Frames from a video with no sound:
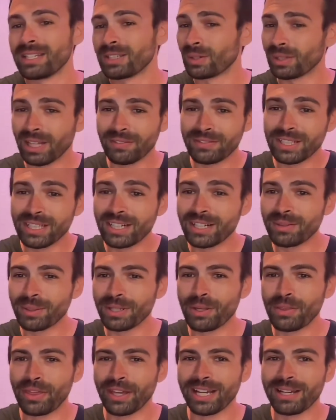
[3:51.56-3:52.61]
So I'd love to hear
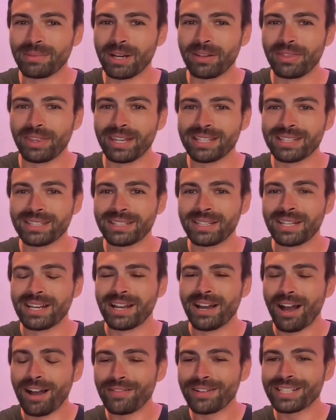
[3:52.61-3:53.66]
what you think about this.
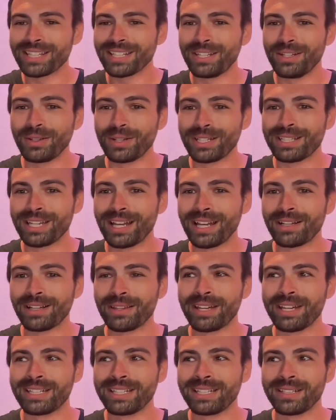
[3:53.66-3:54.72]
Obviously, you can
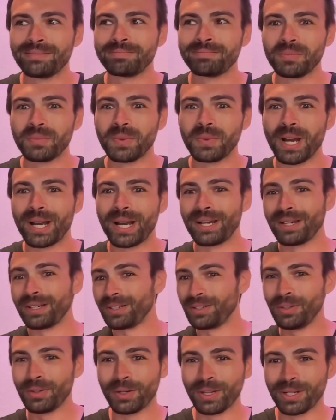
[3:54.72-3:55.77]
tell that
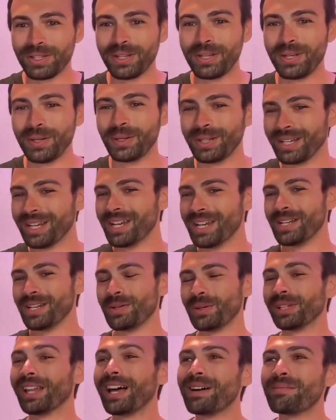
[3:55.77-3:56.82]
you can
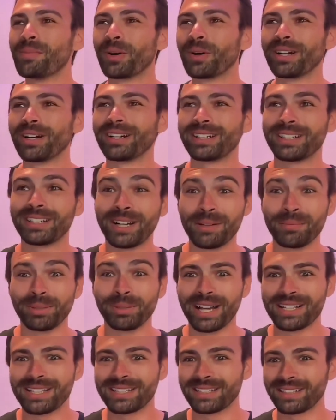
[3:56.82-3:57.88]
do a lot more
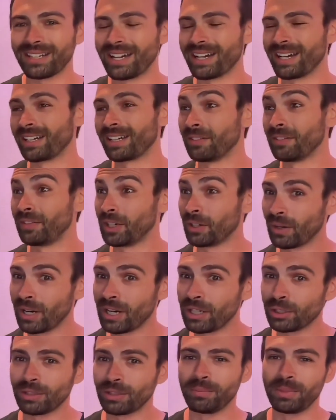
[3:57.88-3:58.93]
complex
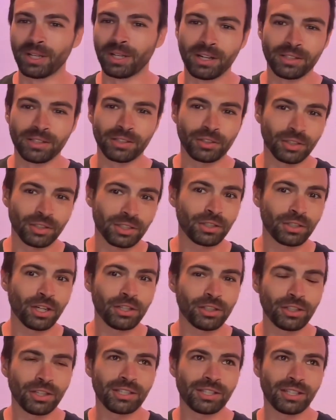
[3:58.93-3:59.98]
configuration beyond just
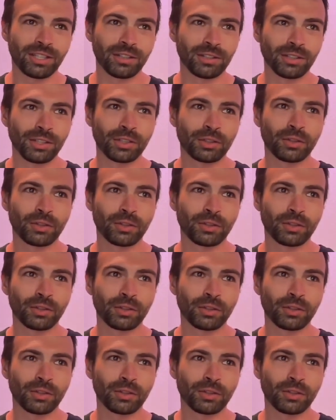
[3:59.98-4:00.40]
changing a single